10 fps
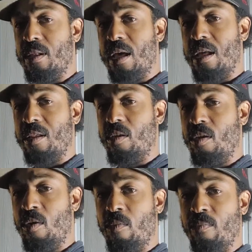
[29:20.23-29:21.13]
not,
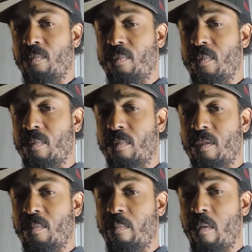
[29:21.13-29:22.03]
you know,
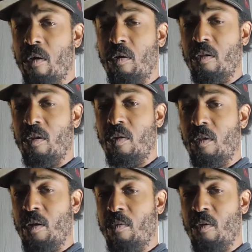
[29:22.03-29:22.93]
burn, you know,
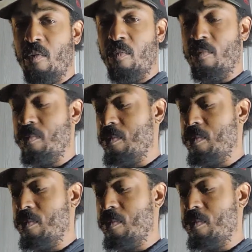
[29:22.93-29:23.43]
no,